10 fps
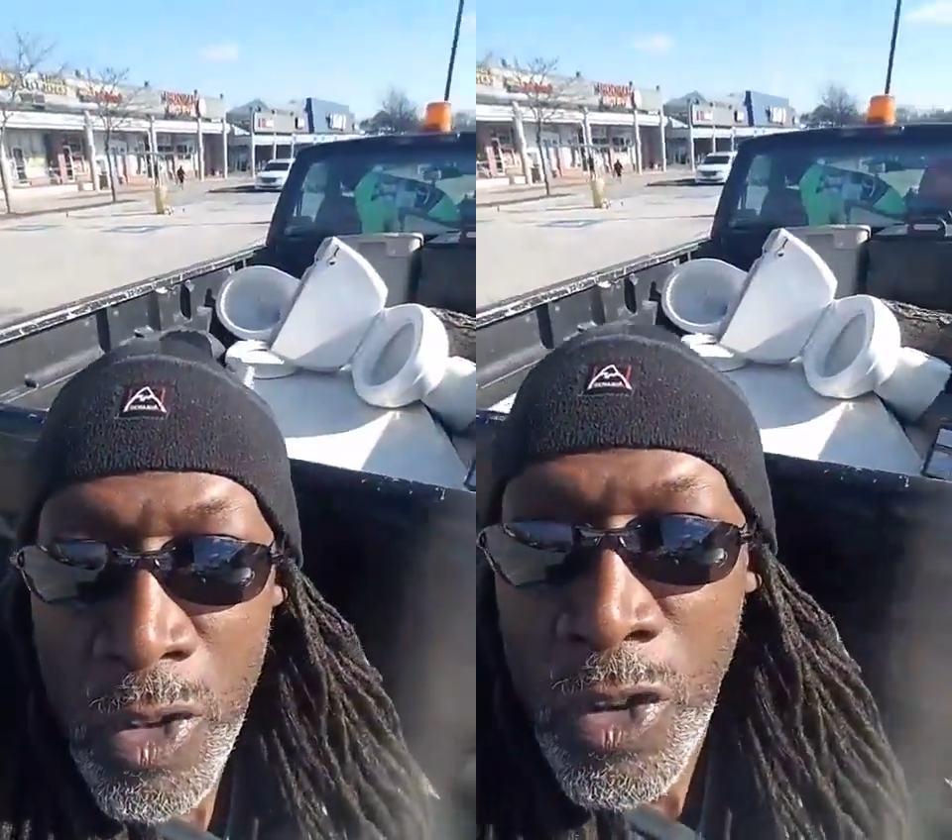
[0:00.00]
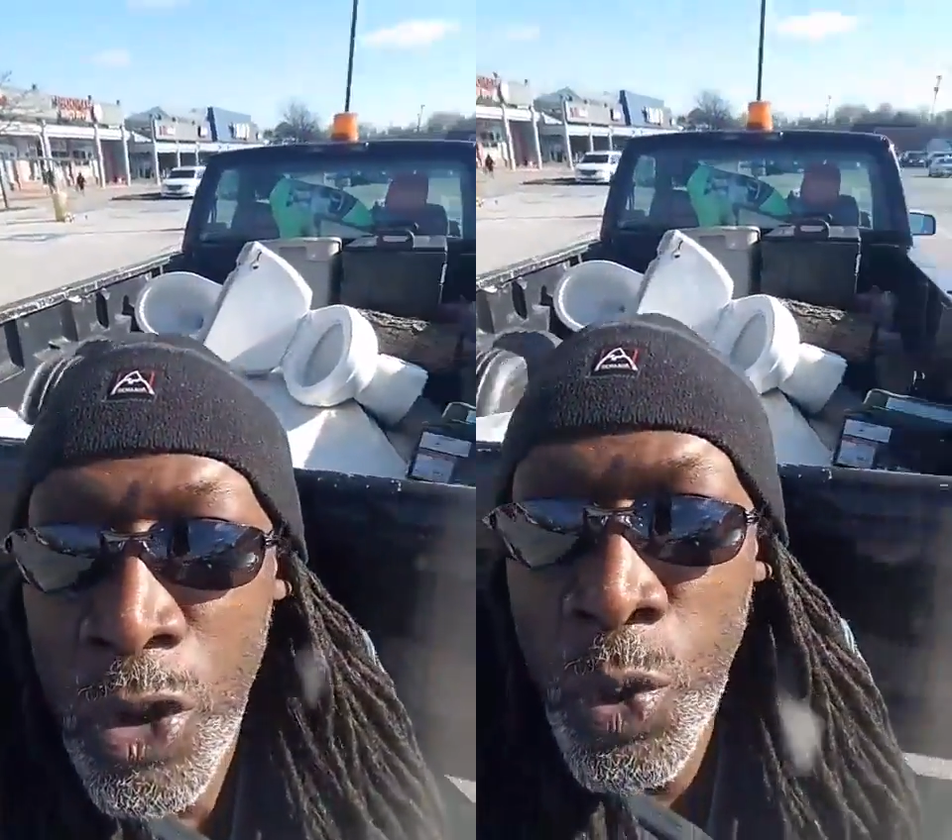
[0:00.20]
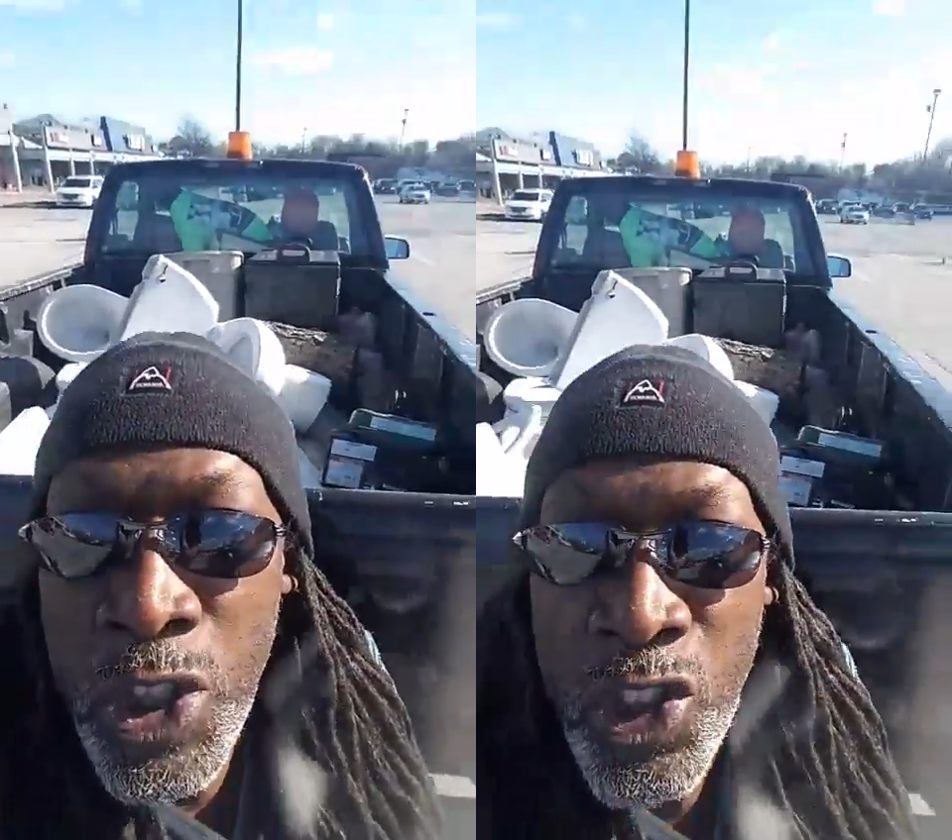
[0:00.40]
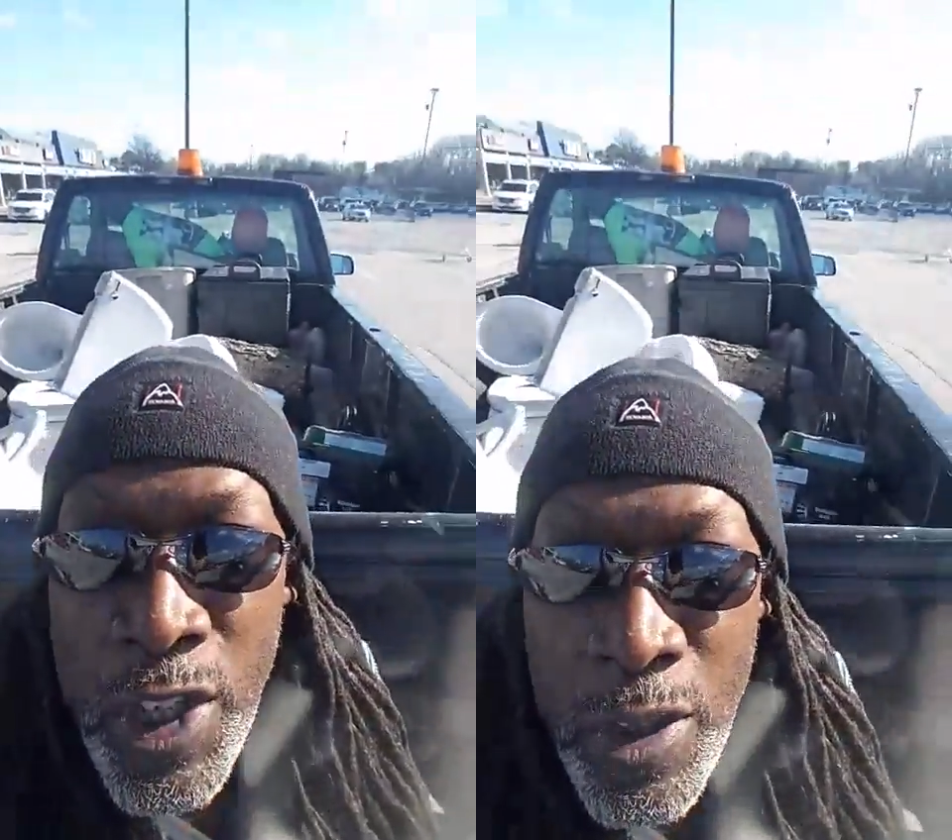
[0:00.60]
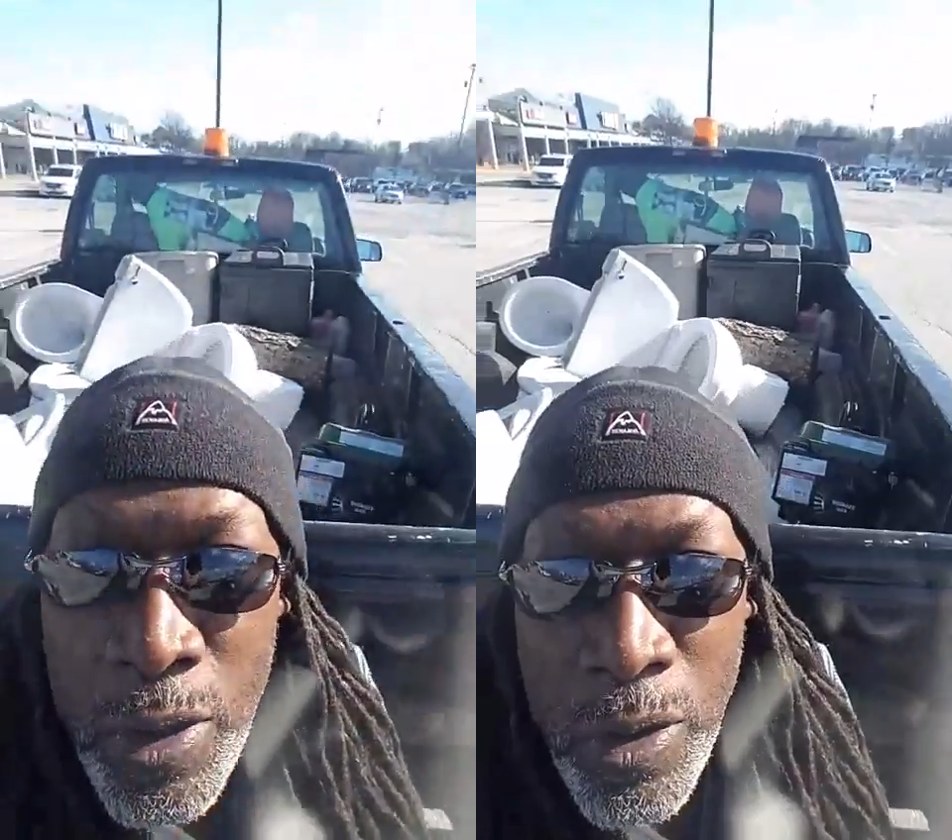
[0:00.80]
You in
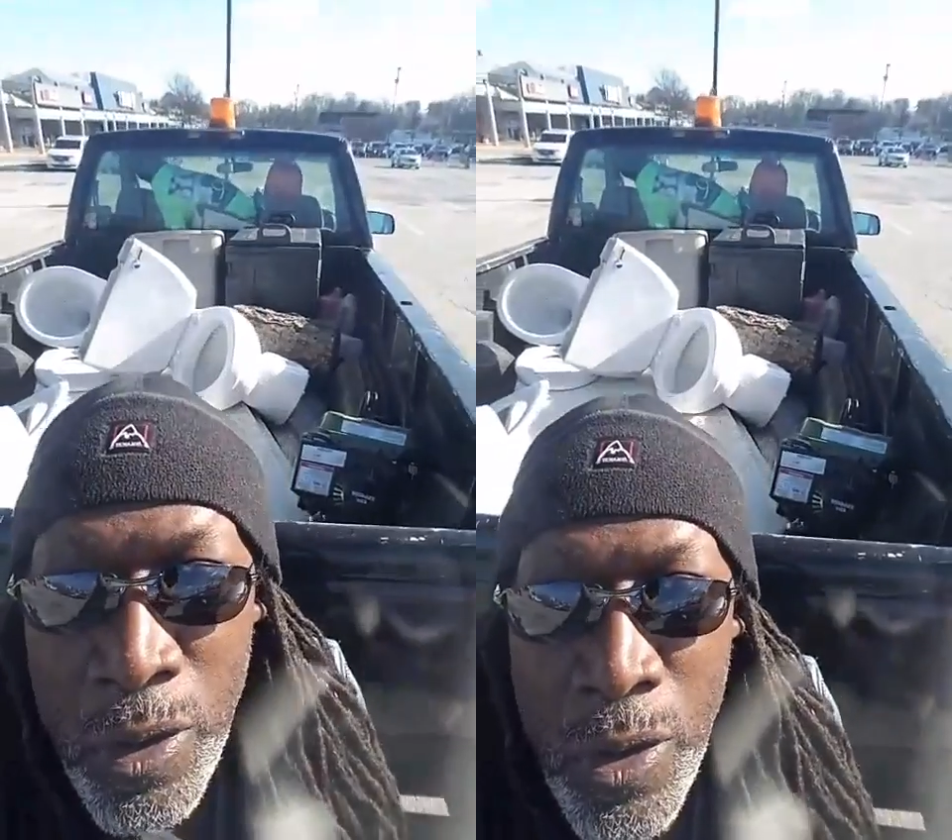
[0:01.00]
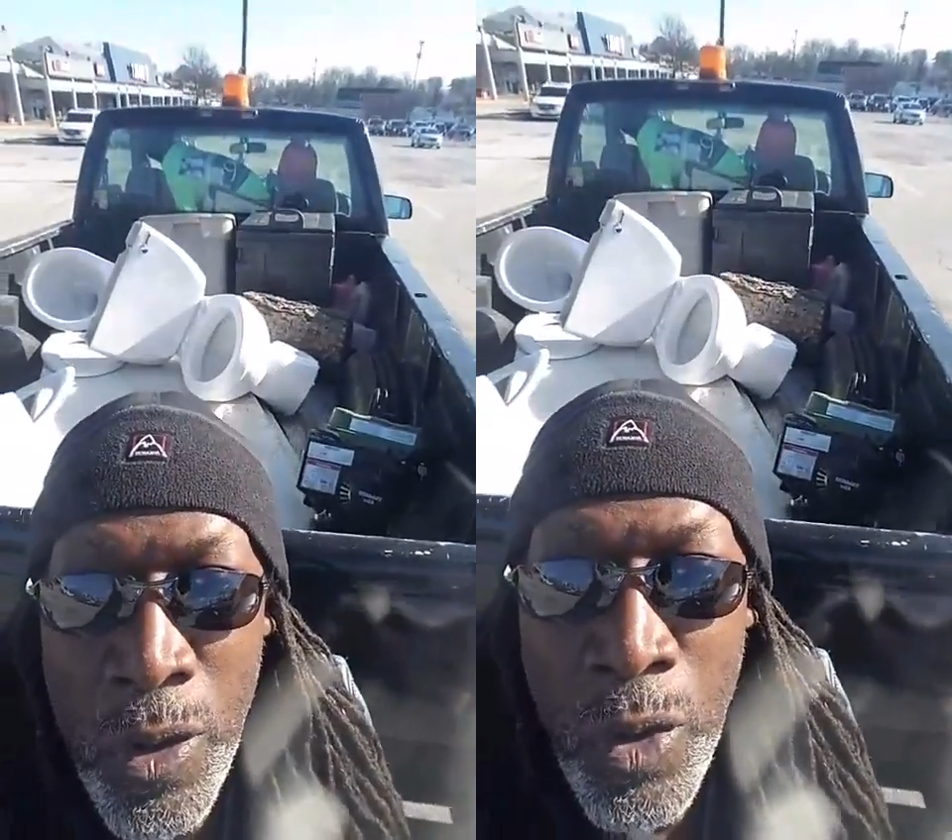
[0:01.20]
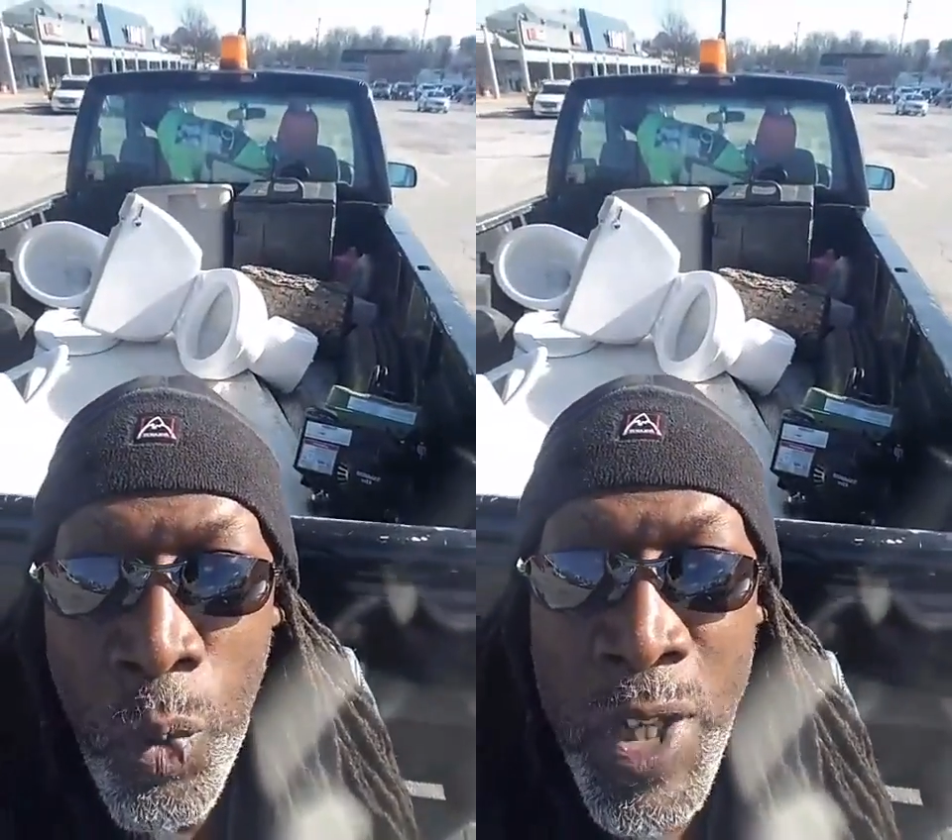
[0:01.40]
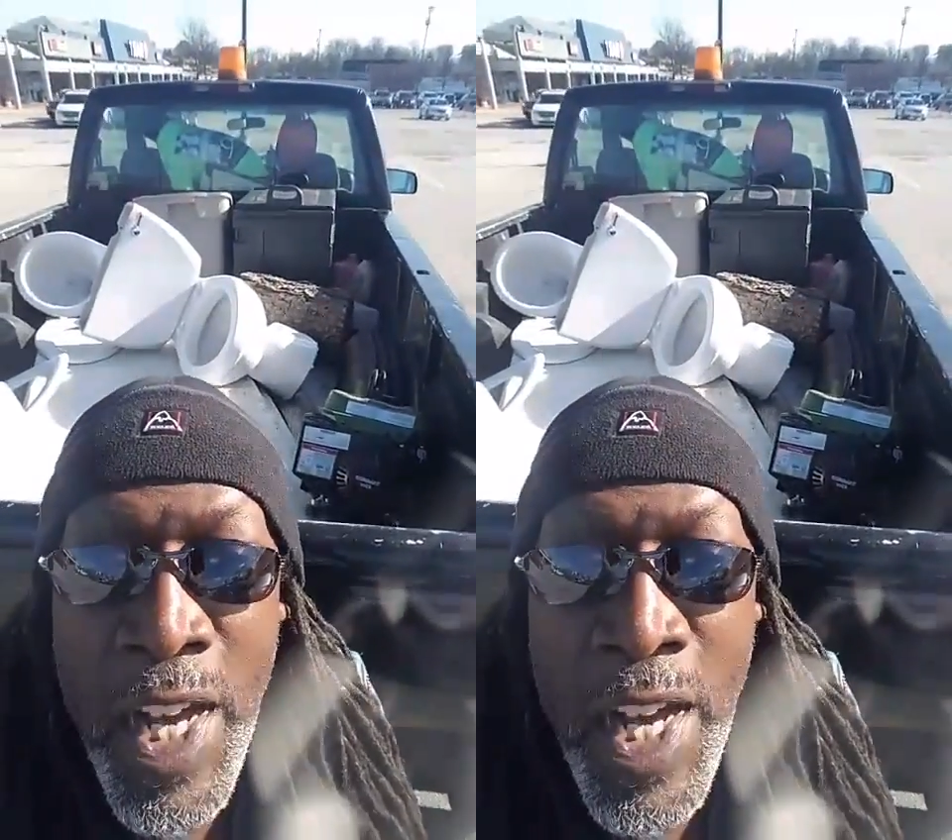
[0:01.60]
jail, we